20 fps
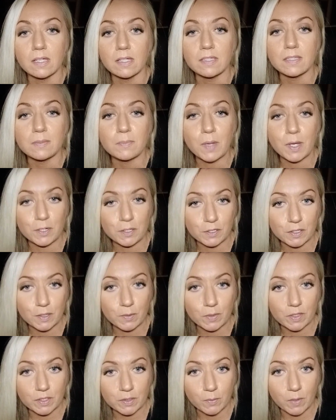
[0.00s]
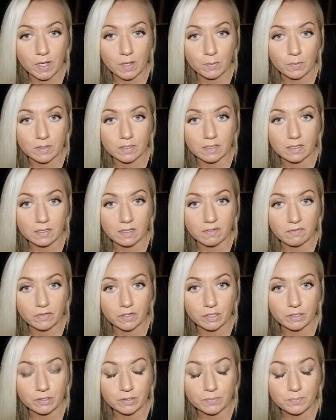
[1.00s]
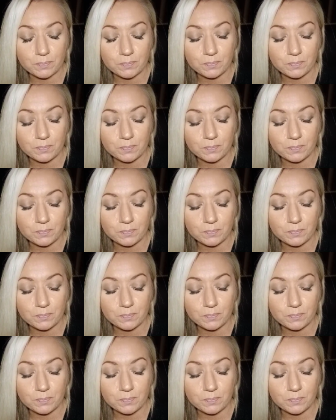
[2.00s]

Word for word: especially with the way it was delivered.